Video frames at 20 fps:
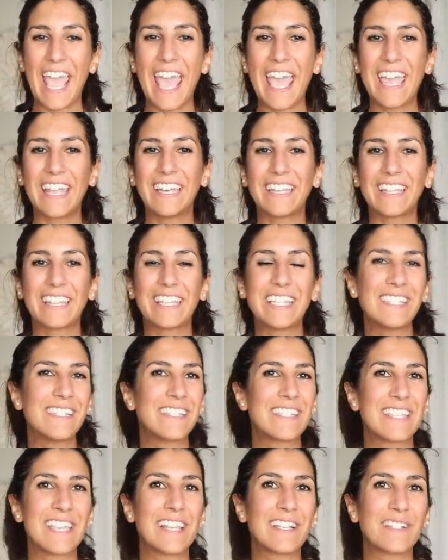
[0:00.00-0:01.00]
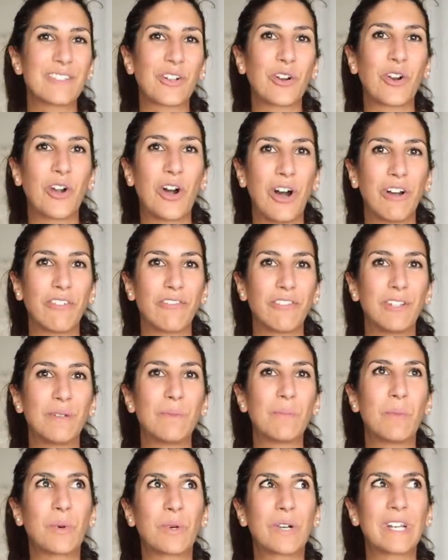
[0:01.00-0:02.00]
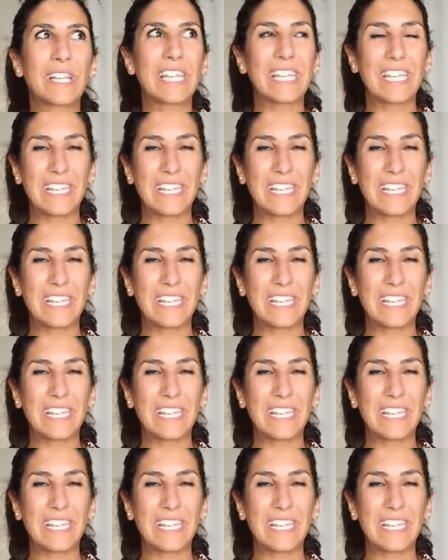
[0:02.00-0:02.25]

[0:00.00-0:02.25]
And these things are often more